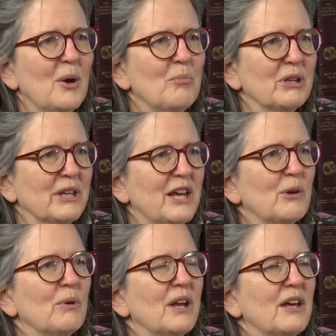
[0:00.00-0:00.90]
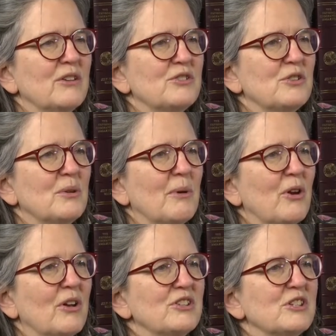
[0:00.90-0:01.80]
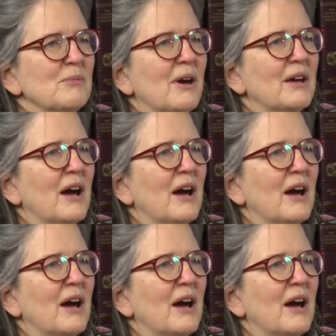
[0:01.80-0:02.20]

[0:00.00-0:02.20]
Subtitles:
But later, when I understood about autism,